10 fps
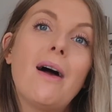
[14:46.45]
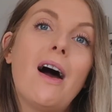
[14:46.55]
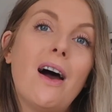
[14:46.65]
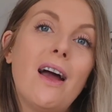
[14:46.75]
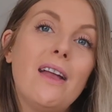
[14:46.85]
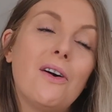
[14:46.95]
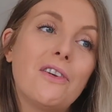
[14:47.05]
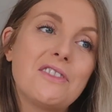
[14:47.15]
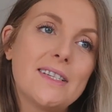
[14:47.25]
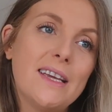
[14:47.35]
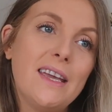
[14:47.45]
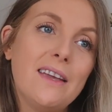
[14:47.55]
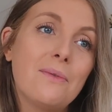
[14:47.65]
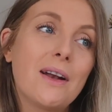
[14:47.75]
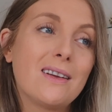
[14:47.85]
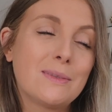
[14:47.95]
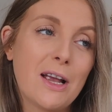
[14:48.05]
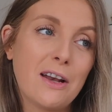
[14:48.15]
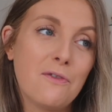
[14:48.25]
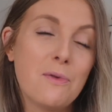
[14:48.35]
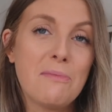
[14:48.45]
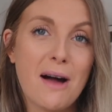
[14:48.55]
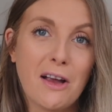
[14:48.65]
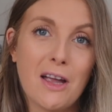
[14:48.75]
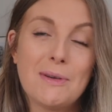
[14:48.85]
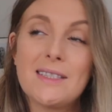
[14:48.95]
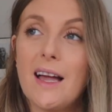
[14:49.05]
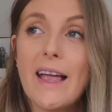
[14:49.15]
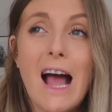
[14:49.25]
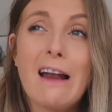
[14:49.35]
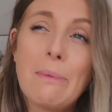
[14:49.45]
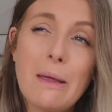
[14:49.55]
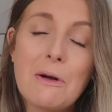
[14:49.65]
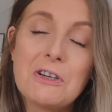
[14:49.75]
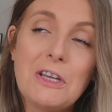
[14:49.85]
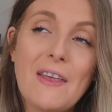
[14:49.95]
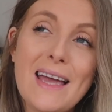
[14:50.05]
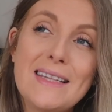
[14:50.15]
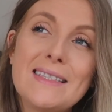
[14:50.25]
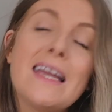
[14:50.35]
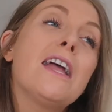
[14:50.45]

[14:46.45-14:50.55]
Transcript: I honestly, when I was pregnant with Margot, was like, how do people do this?